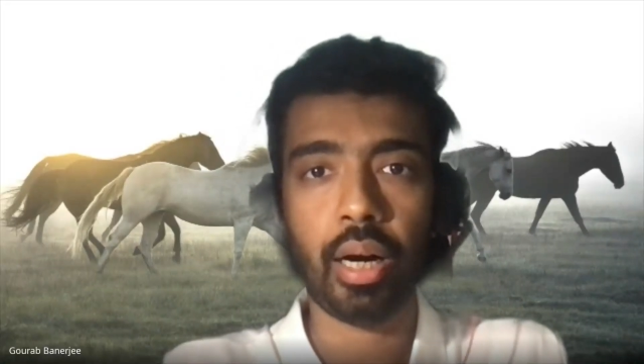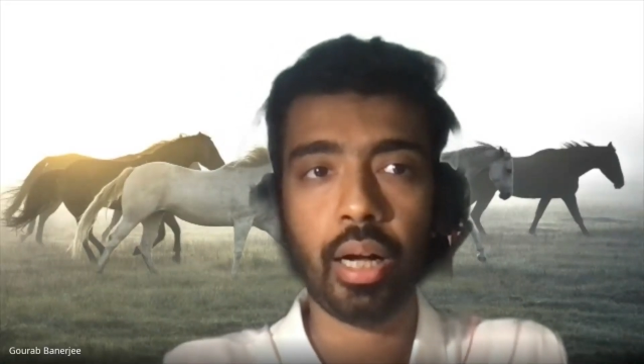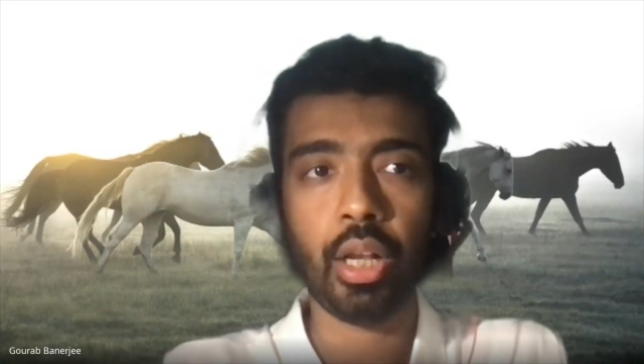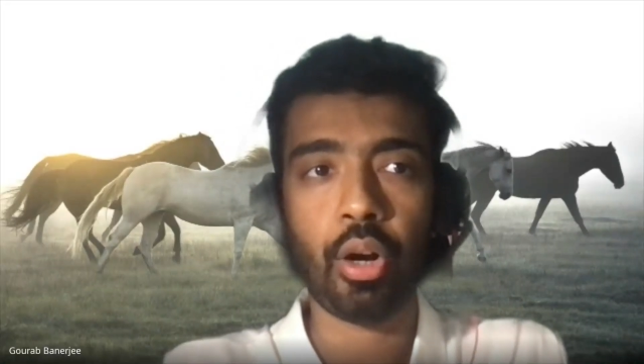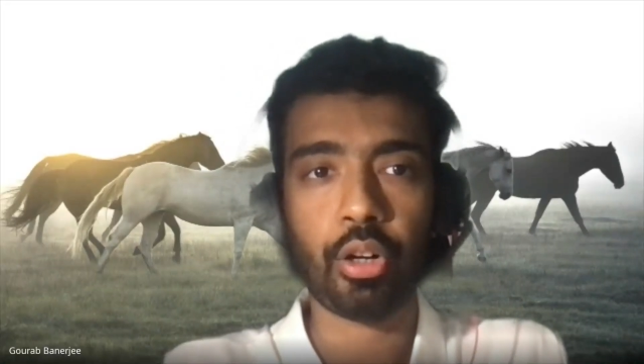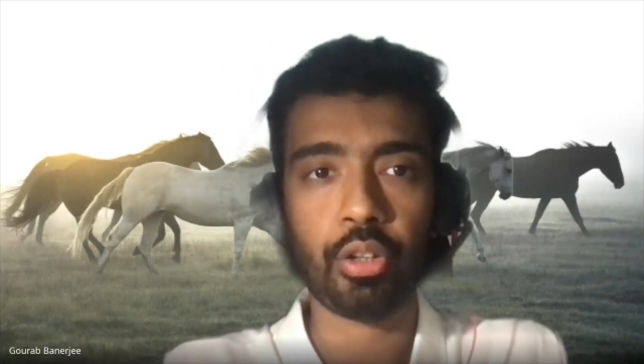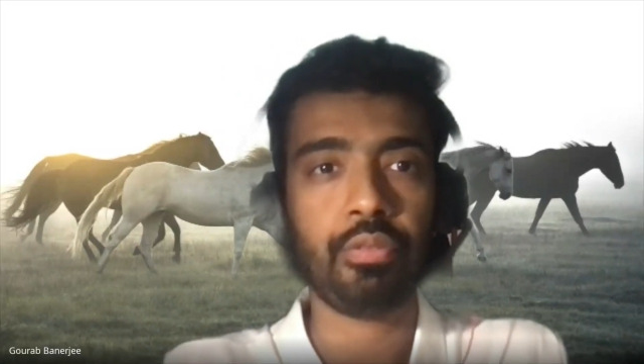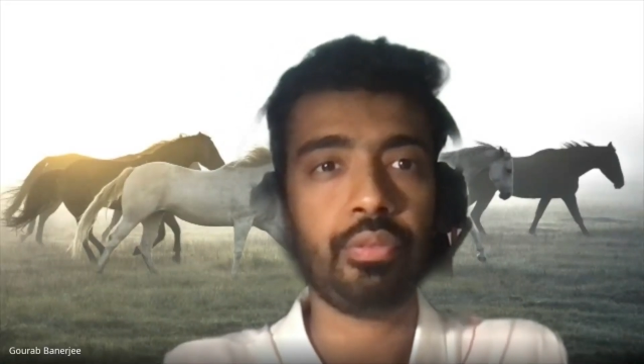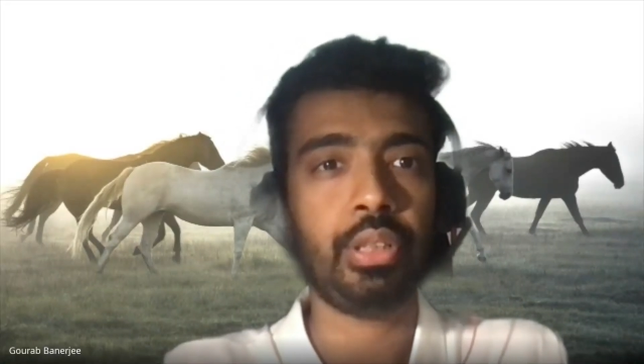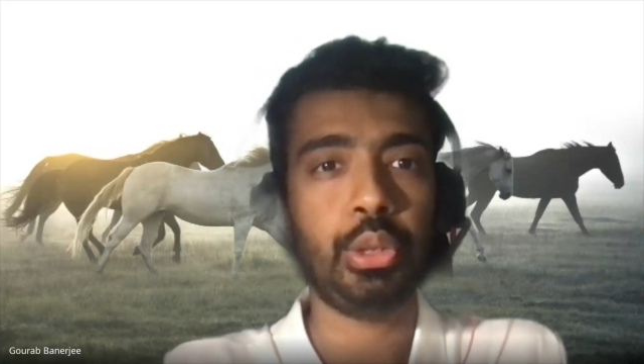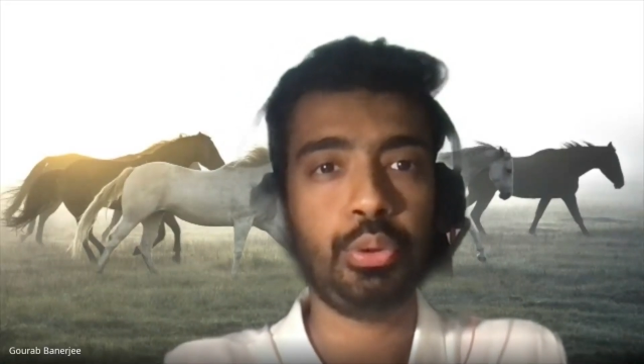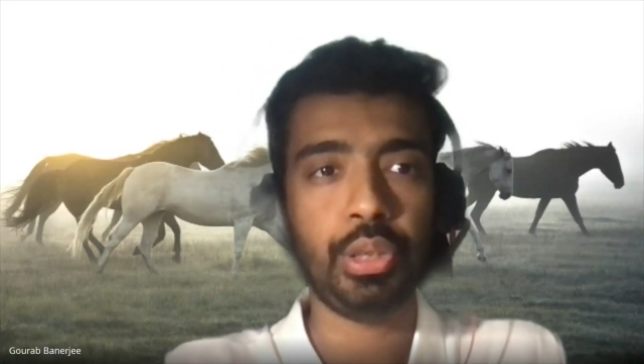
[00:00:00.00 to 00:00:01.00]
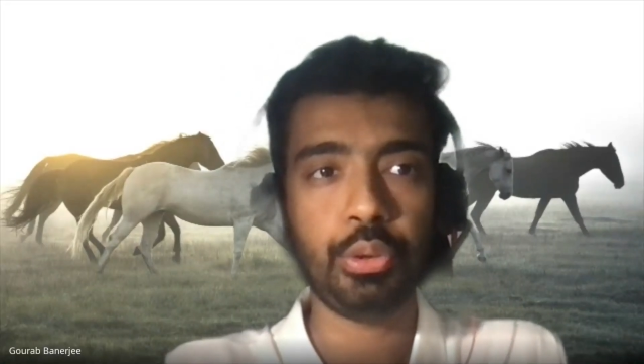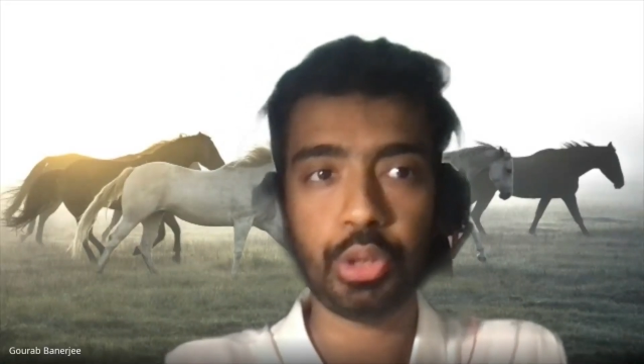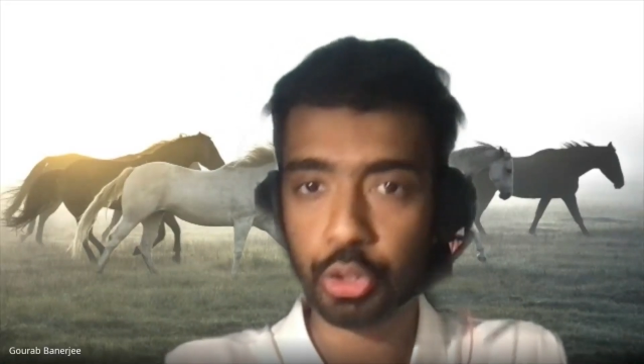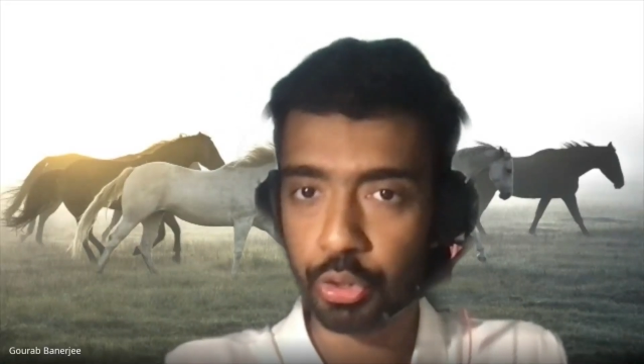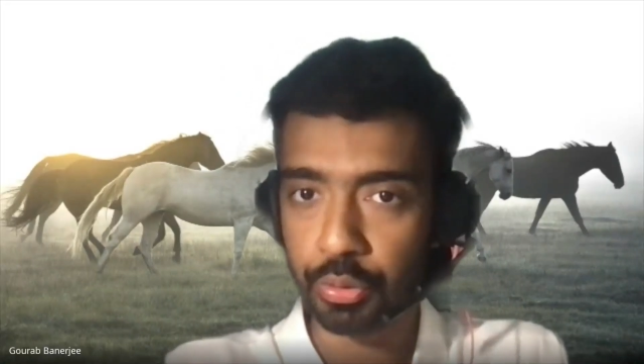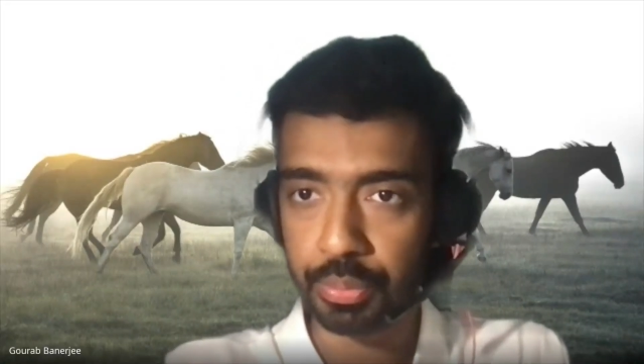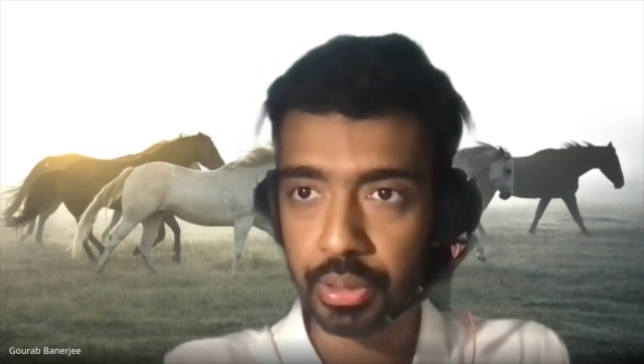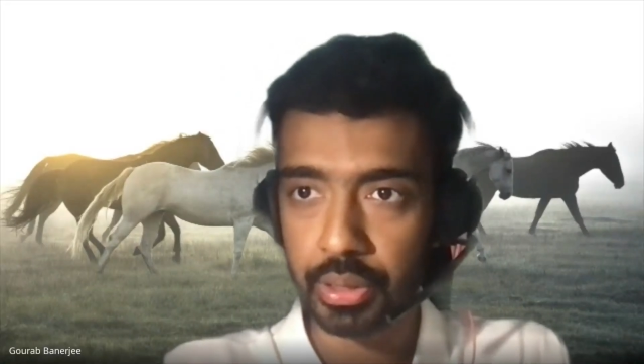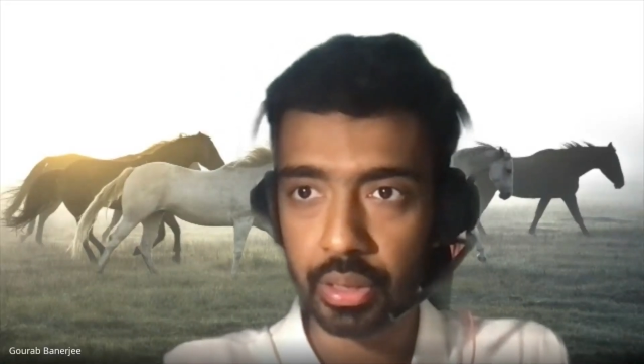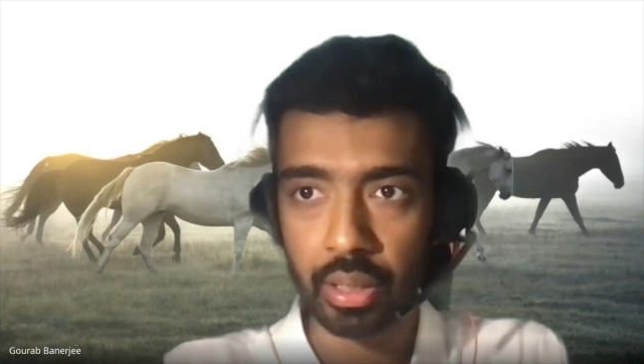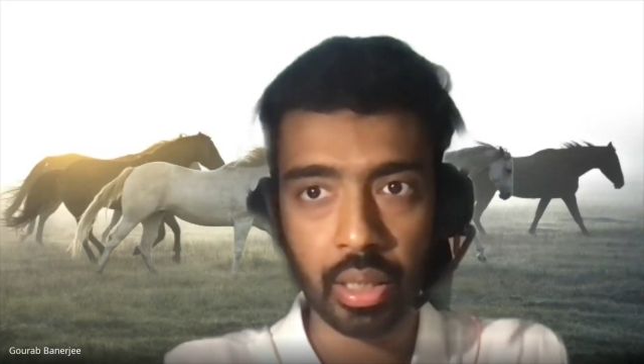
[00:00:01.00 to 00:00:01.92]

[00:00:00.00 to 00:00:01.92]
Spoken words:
a lot of YouTube's